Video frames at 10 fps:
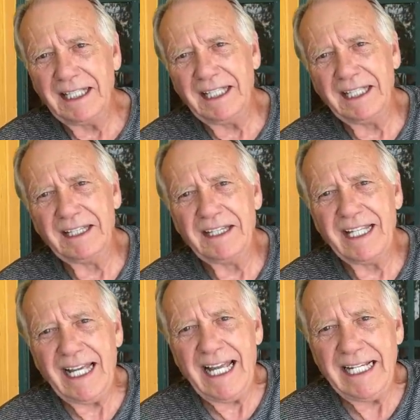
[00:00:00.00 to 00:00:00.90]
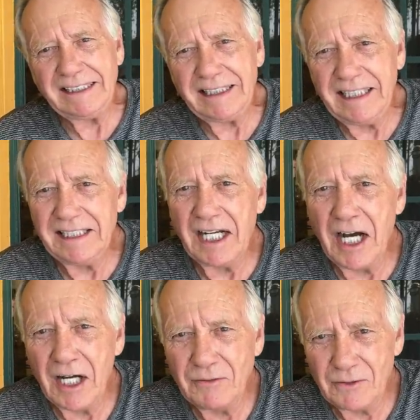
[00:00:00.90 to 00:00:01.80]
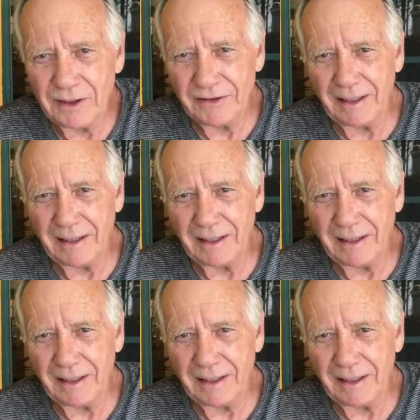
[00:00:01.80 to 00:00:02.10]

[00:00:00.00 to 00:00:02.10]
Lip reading: in the 1800s.